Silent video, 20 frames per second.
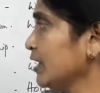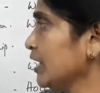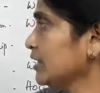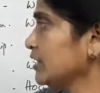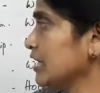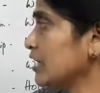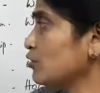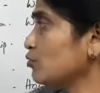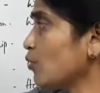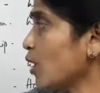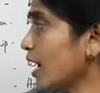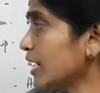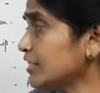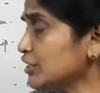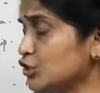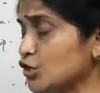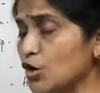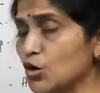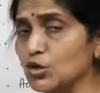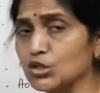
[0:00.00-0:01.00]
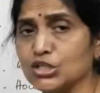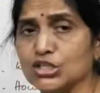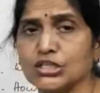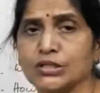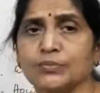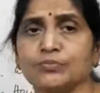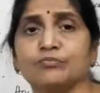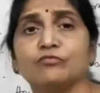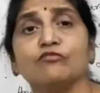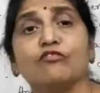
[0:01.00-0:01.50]
Then why don't?
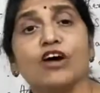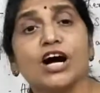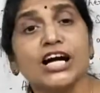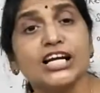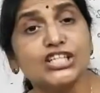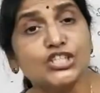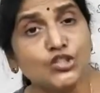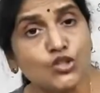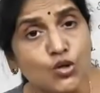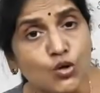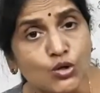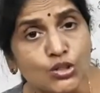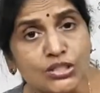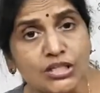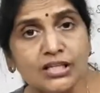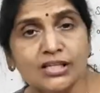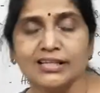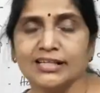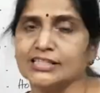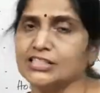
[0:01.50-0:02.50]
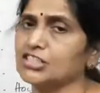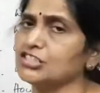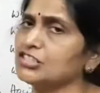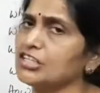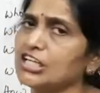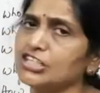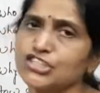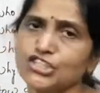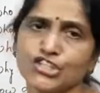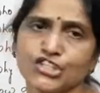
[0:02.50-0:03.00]
Why don't? It's a
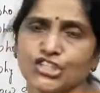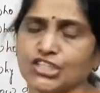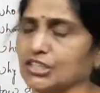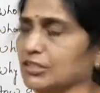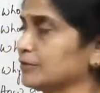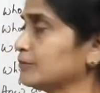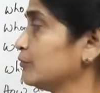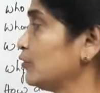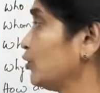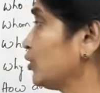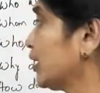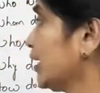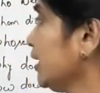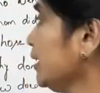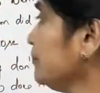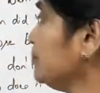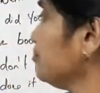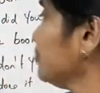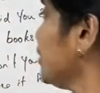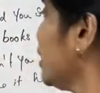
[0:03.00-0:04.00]
suggestion. Okay.